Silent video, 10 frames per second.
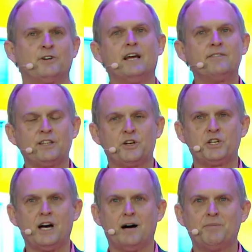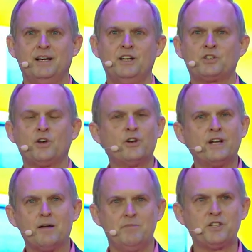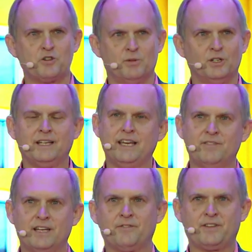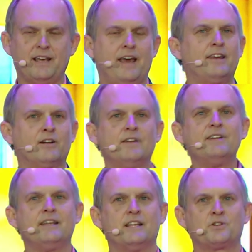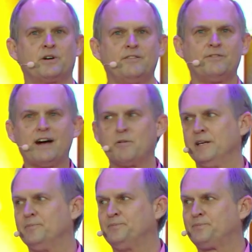for loving their job, so they're not miserable, even if the, and they're living in this sort of environment.